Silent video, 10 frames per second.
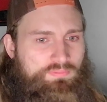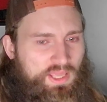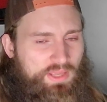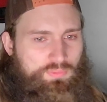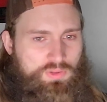
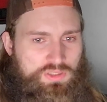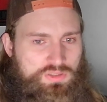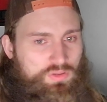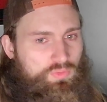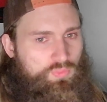It
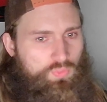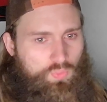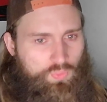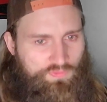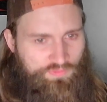was
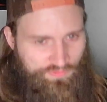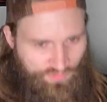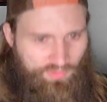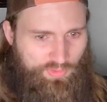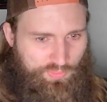
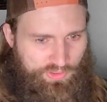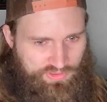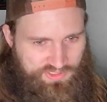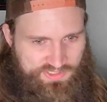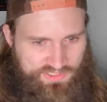very
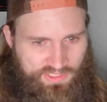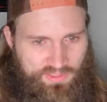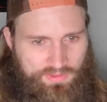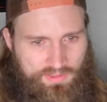weird to see.